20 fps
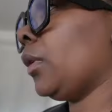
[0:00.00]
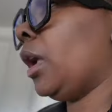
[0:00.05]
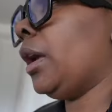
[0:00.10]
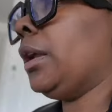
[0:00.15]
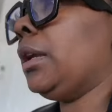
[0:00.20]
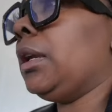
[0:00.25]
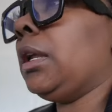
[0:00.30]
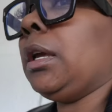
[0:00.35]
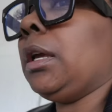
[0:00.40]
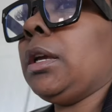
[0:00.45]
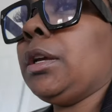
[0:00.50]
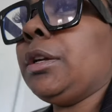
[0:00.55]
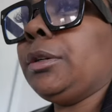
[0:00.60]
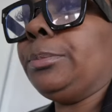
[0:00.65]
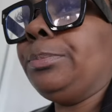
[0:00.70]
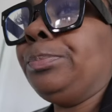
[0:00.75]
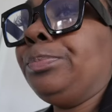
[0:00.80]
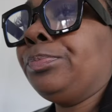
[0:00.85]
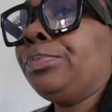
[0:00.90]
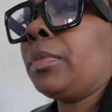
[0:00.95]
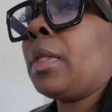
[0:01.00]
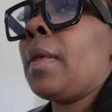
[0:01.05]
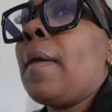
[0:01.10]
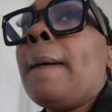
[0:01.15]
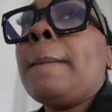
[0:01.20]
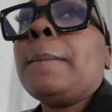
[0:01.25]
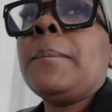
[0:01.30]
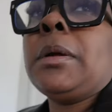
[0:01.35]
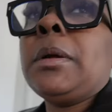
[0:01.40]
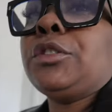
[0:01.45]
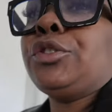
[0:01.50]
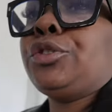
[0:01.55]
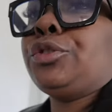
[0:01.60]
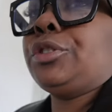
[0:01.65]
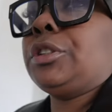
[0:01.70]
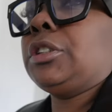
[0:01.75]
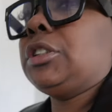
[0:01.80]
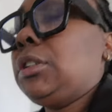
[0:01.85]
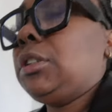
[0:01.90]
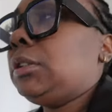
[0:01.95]
and then make sure
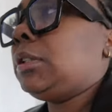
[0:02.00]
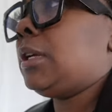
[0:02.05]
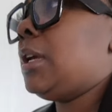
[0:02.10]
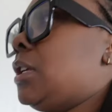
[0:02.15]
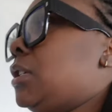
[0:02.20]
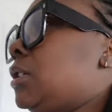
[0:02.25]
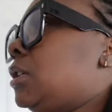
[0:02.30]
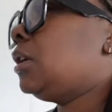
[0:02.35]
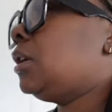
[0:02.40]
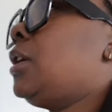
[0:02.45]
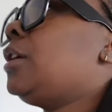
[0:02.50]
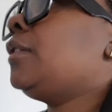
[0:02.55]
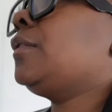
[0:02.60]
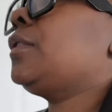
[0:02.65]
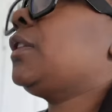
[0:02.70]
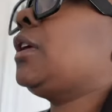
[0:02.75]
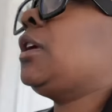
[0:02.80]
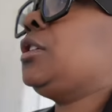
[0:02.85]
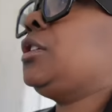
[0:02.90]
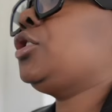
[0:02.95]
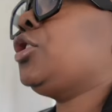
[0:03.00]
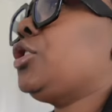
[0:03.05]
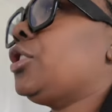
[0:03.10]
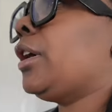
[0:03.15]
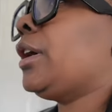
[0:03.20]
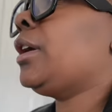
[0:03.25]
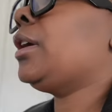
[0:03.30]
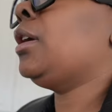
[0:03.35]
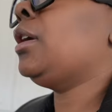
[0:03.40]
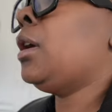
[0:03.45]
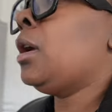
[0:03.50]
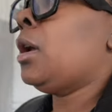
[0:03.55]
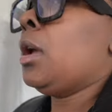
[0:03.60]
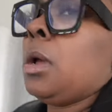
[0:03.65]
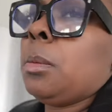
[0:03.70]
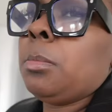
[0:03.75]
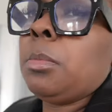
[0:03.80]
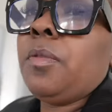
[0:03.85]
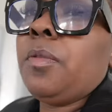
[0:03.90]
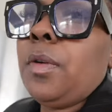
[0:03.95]
the kitchen and everything's straight
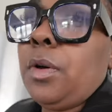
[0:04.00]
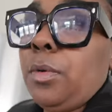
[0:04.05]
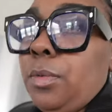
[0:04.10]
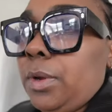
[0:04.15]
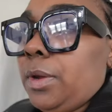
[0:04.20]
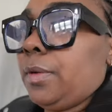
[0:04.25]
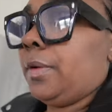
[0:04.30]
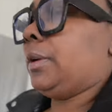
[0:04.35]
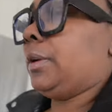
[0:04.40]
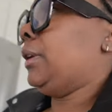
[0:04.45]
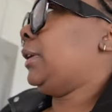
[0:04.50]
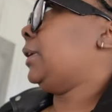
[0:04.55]
before we get ready